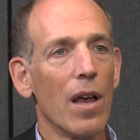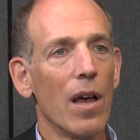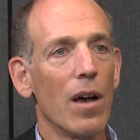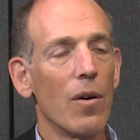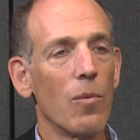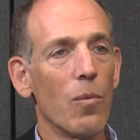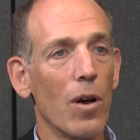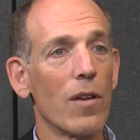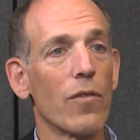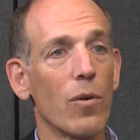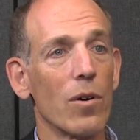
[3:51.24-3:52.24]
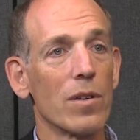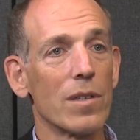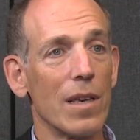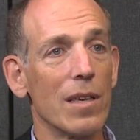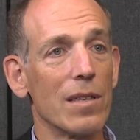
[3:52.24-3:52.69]
One, of
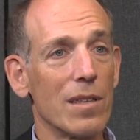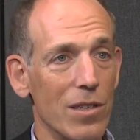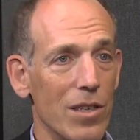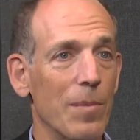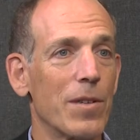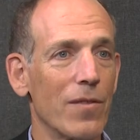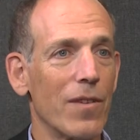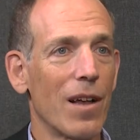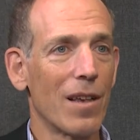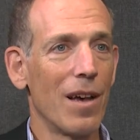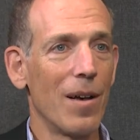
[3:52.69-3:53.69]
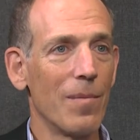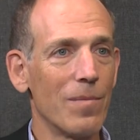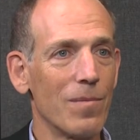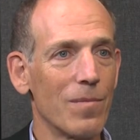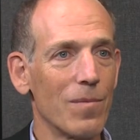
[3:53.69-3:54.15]
course, is the
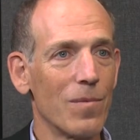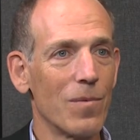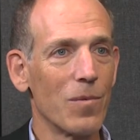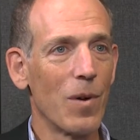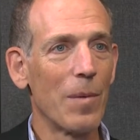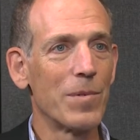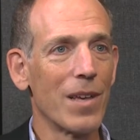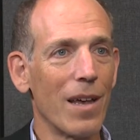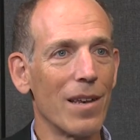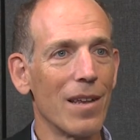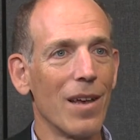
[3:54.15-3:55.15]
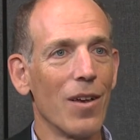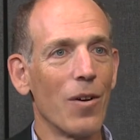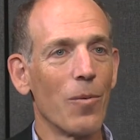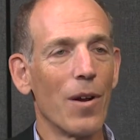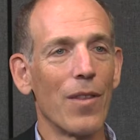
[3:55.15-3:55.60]
ShipServ.com website,
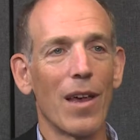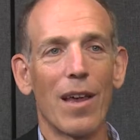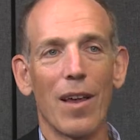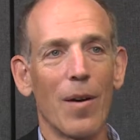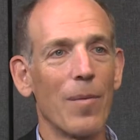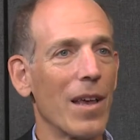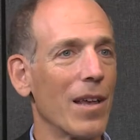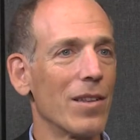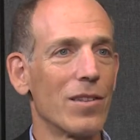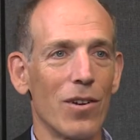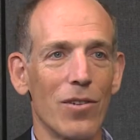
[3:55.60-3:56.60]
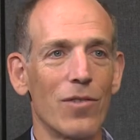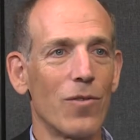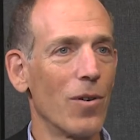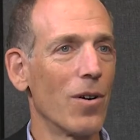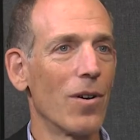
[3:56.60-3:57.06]
where they can come and they can search
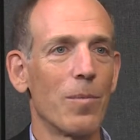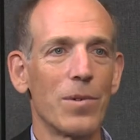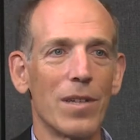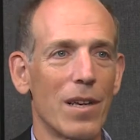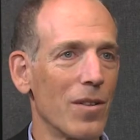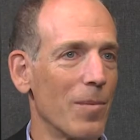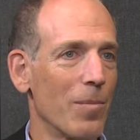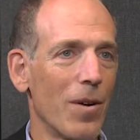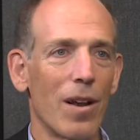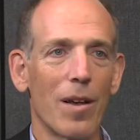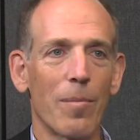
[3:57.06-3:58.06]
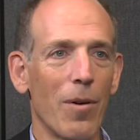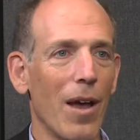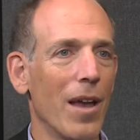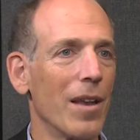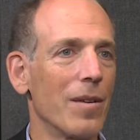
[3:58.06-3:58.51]
for a particular product,
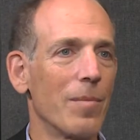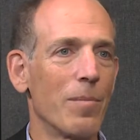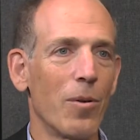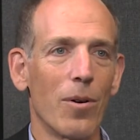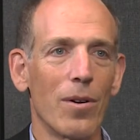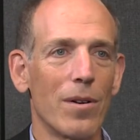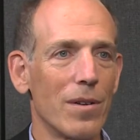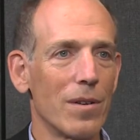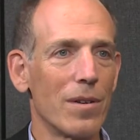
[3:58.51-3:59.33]
brand, port,